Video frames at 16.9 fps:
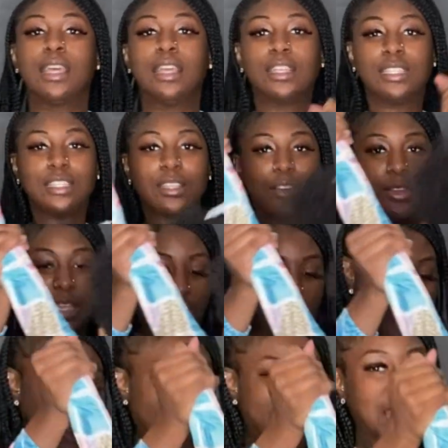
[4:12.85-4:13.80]
So here
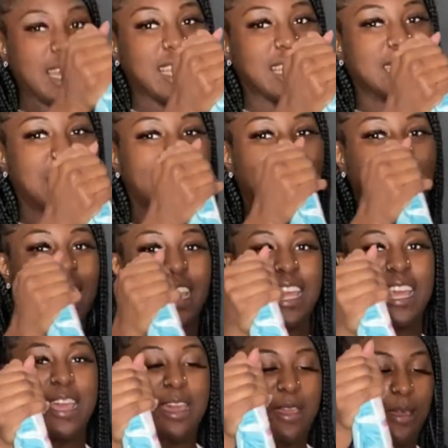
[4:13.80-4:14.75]
is
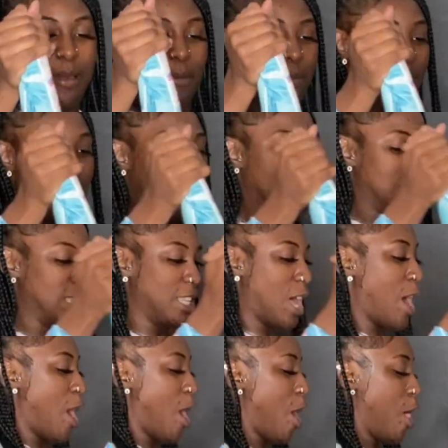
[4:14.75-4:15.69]
my
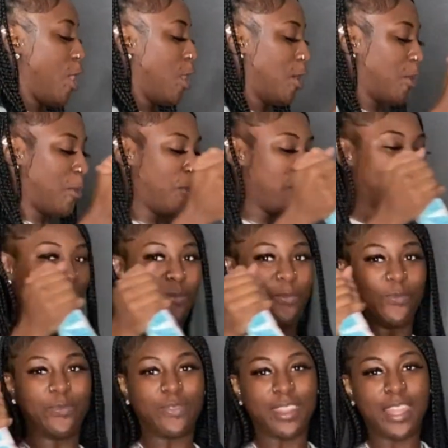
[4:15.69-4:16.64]
little,
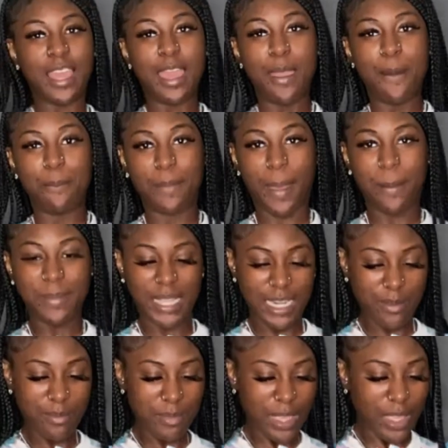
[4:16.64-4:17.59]
my
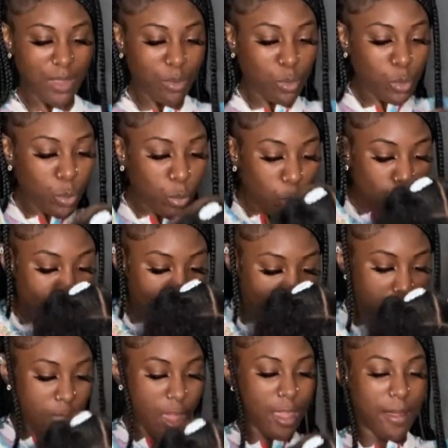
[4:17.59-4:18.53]
mini me,
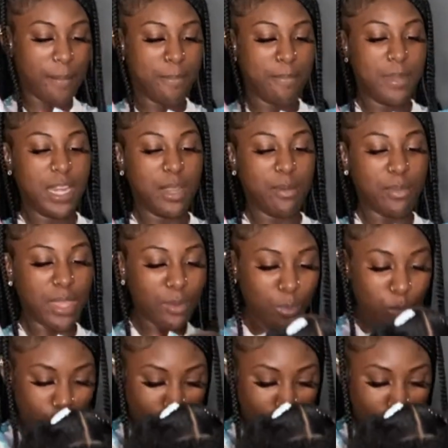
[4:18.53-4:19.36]
mini me